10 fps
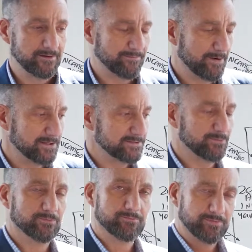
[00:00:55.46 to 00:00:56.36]

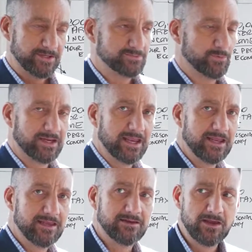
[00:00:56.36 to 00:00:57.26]
possible place we
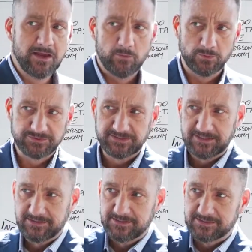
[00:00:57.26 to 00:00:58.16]
can. We'll
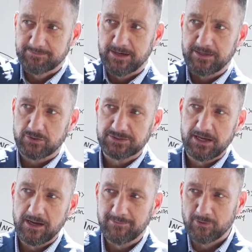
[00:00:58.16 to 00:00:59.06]
set this by your
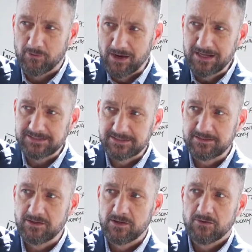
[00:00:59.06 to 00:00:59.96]
time
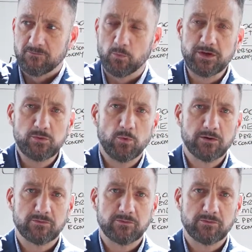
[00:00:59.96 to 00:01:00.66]
horizon for when you want to